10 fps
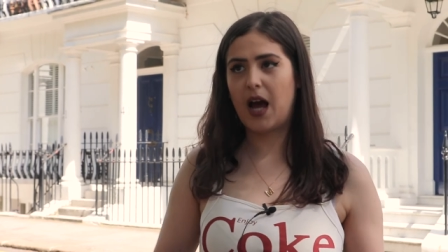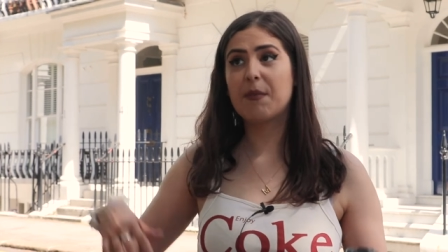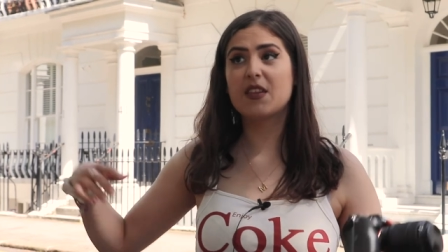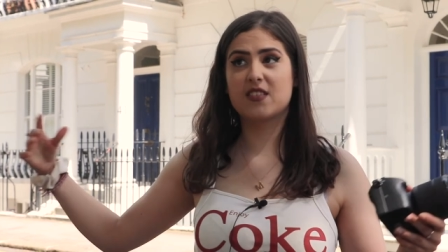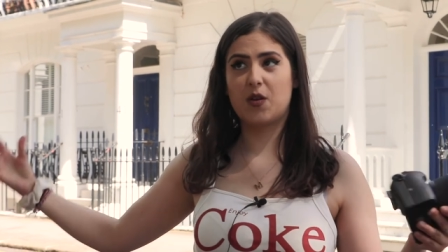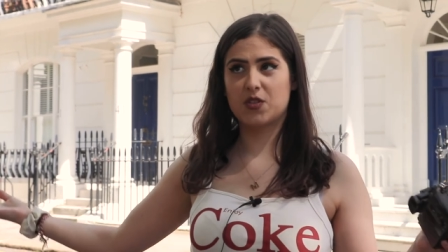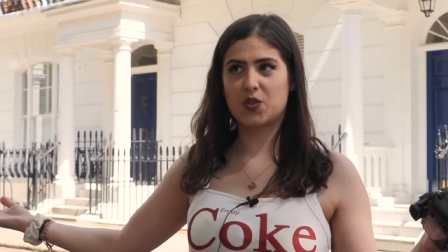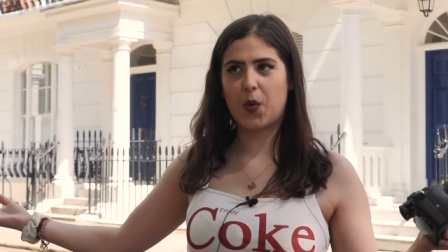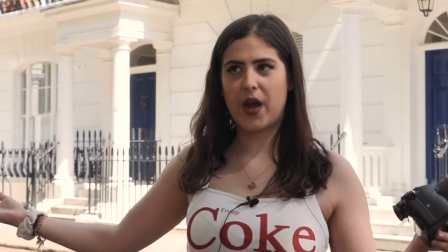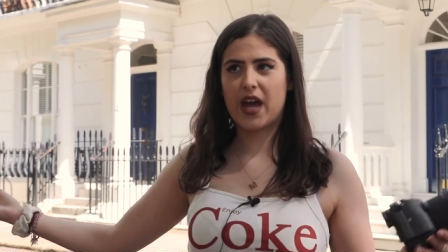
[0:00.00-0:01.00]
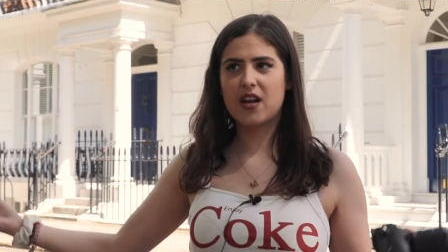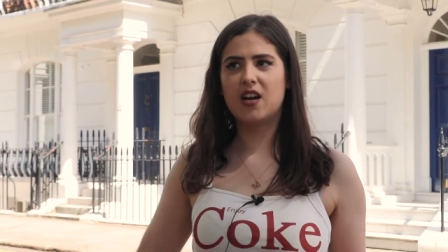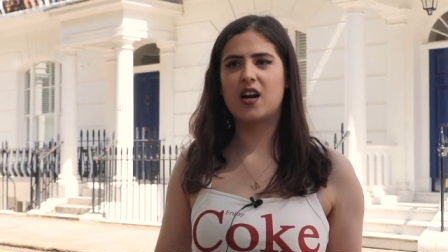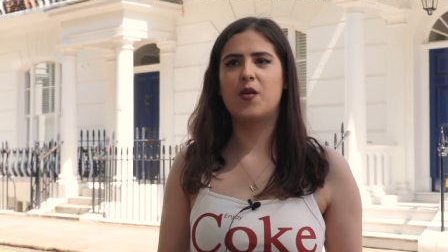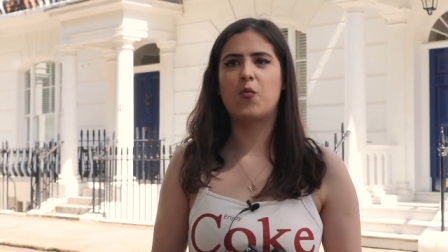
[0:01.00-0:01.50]
I'm in Sloane Square,
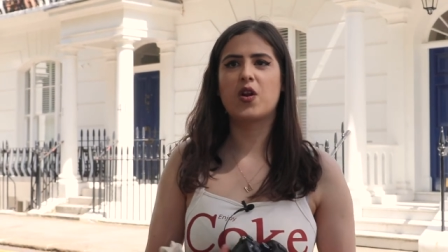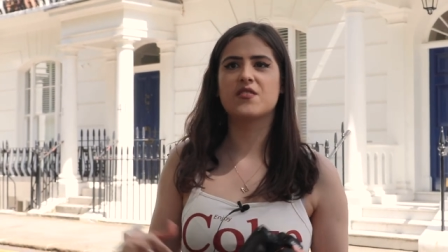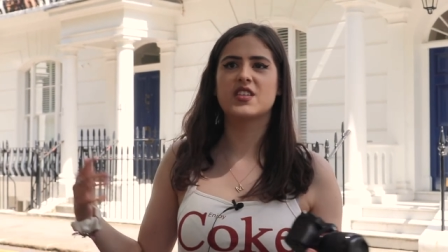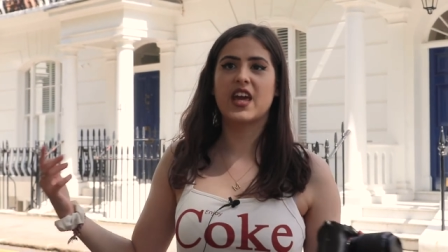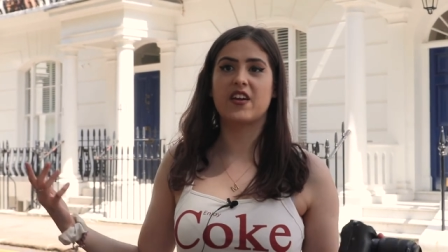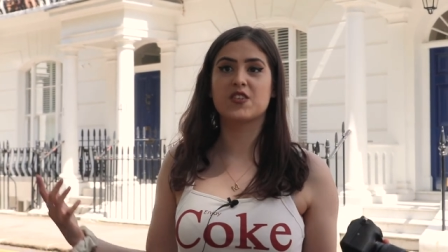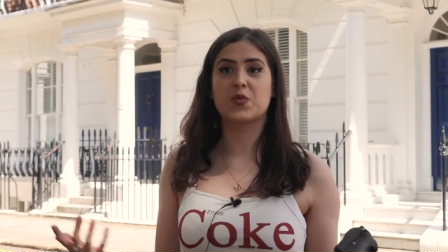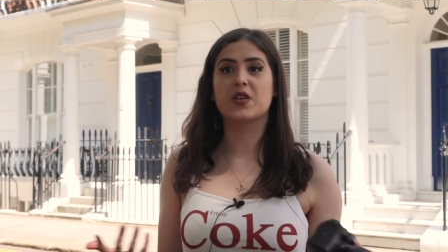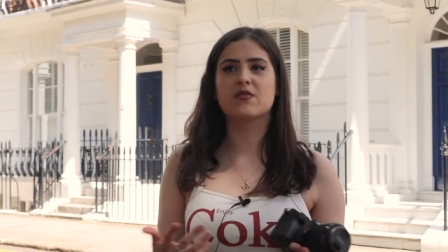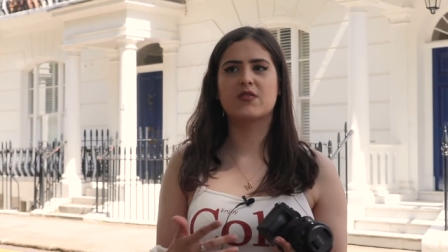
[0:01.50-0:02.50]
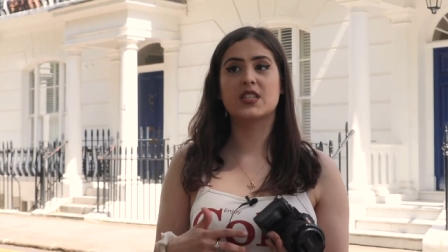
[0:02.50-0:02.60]
one of the areas where